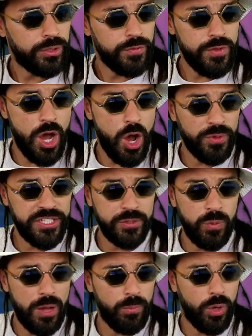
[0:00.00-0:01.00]
No, we
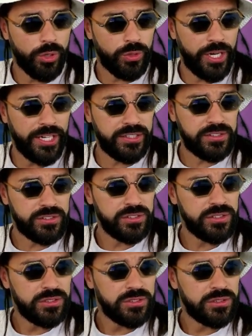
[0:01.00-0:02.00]
need one more, right?
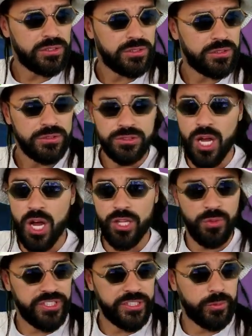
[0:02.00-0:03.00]

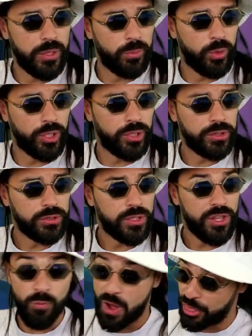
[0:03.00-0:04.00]
No, we needed one more.
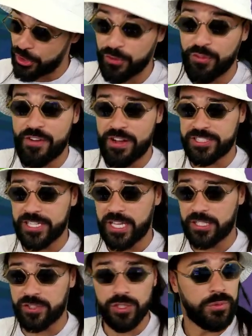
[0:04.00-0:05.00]
135, I'll take
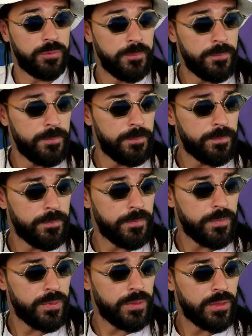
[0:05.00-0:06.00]
that too.
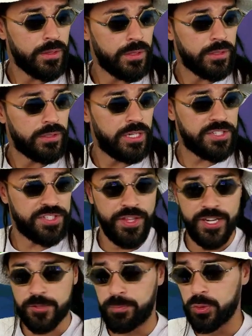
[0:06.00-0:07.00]
That's a
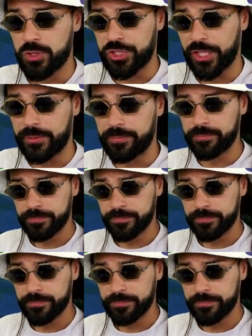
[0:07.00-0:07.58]
nice booster.